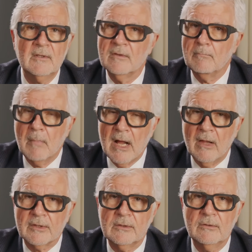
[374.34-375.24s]
the
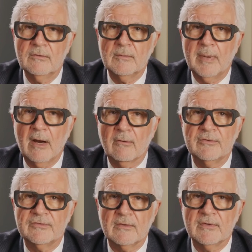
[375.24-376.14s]
molecule that
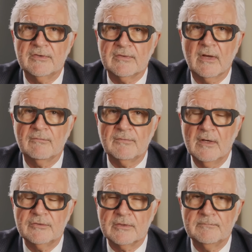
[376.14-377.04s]
powers every cell
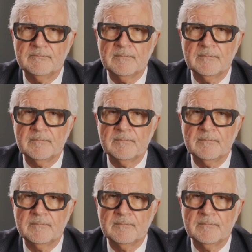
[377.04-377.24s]
function.